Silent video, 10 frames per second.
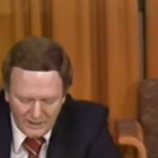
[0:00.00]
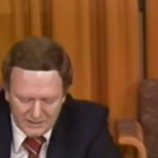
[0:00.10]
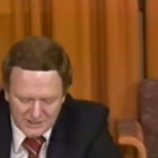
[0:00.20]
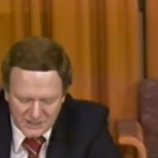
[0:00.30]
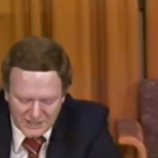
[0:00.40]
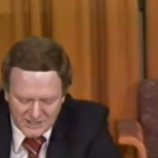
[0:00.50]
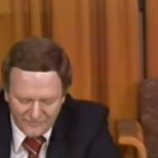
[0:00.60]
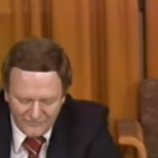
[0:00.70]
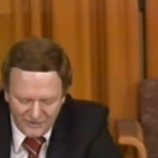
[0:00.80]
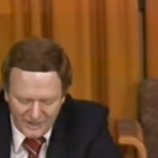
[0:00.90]
to
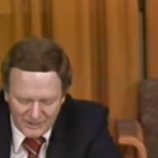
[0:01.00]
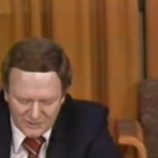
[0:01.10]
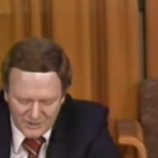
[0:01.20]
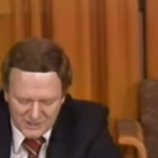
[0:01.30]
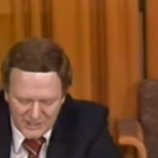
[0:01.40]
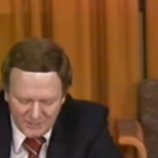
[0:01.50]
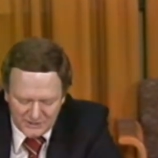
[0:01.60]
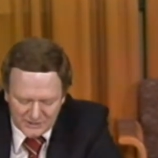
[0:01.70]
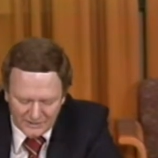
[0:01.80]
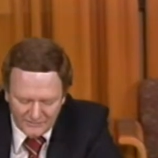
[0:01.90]
justify the
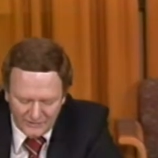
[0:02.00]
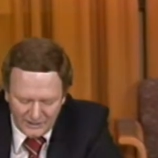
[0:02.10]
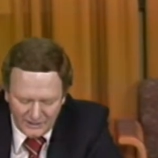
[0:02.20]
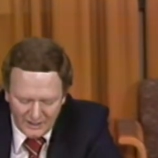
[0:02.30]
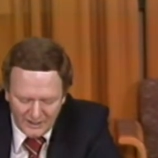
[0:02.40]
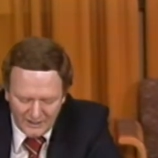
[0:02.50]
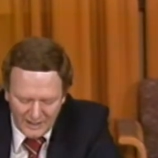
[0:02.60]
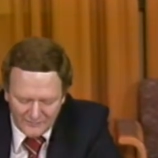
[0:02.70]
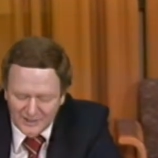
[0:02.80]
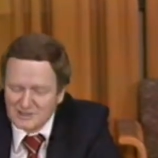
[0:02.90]
reception of the
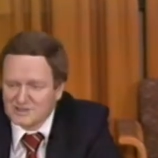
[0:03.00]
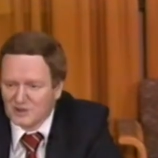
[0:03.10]
evidence.